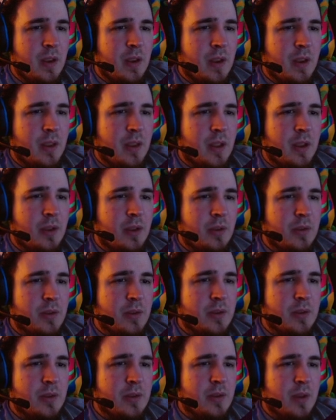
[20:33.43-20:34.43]
And it
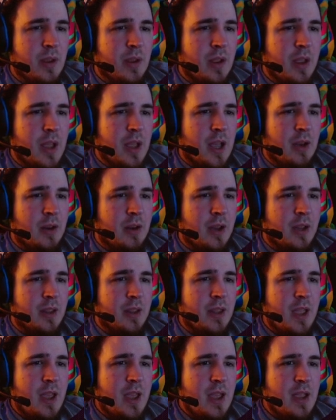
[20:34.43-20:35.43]
goes out like
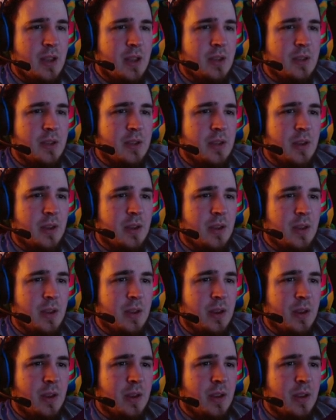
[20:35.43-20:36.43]
that.
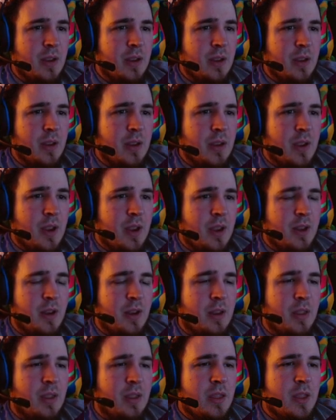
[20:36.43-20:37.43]
And then
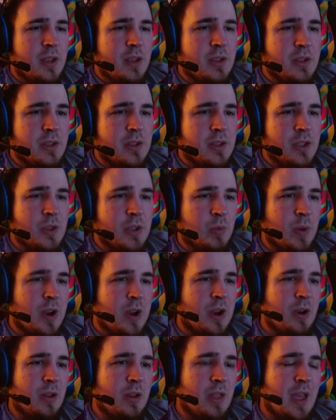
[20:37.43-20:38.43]
this is
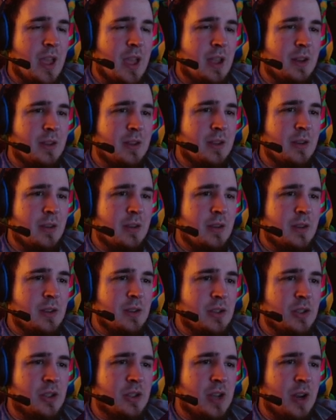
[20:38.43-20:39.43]
where that
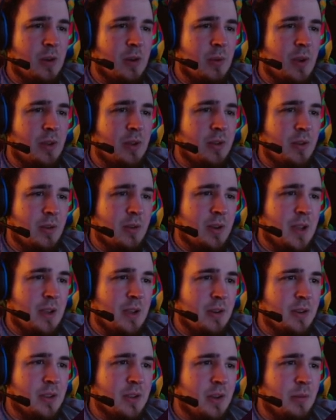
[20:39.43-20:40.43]
stairwell going down
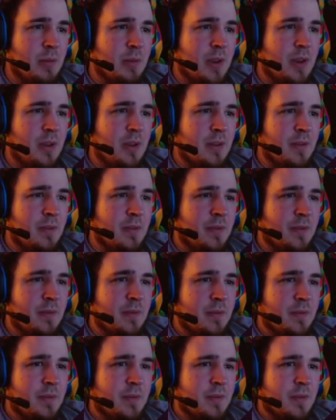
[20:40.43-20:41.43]
is going to be.
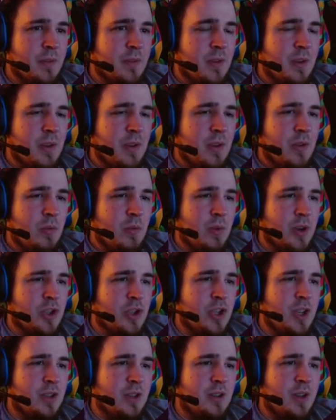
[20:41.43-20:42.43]
Which,
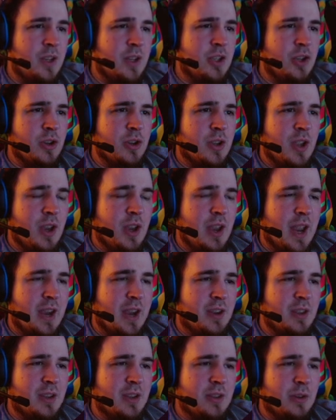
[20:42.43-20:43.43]
is it easier to connect
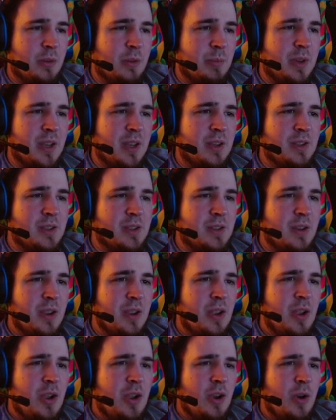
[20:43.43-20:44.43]
this little piece?
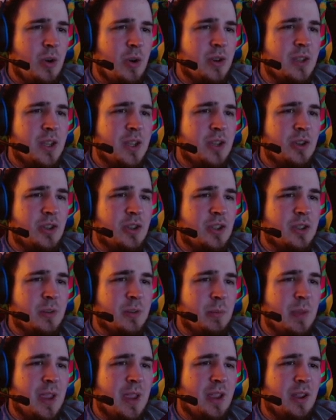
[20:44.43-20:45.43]
Or is it easier just to
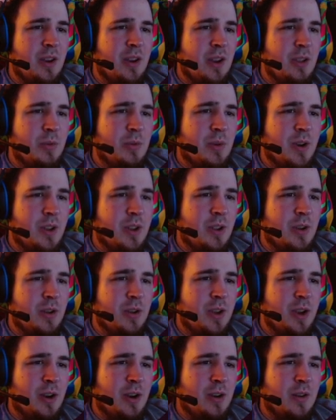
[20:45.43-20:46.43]
make another one and go
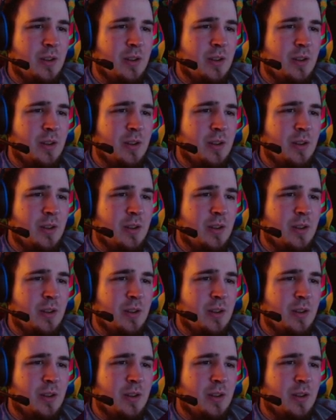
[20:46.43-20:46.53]
here?